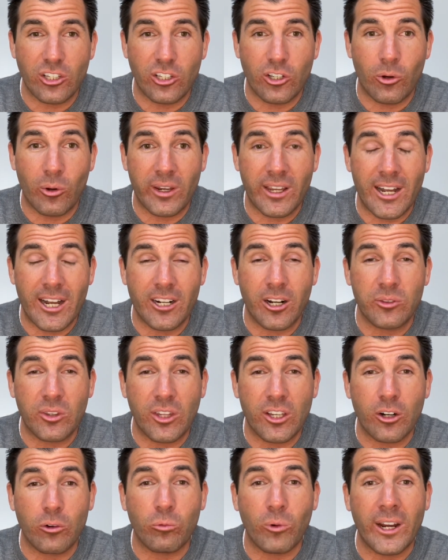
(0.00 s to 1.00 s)
going on out
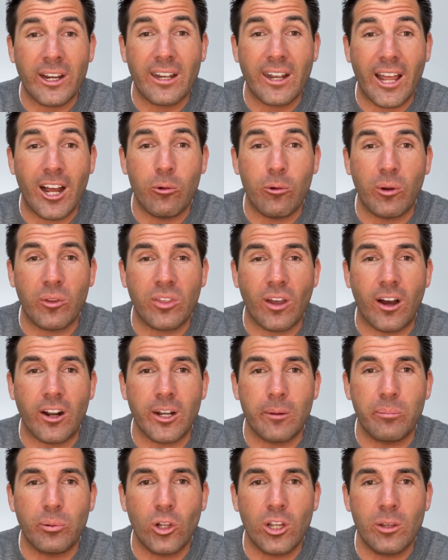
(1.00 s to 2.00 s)
there right now with
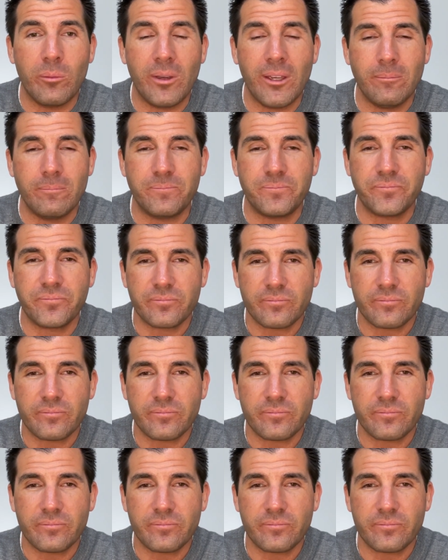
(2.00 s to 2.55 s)
unemployment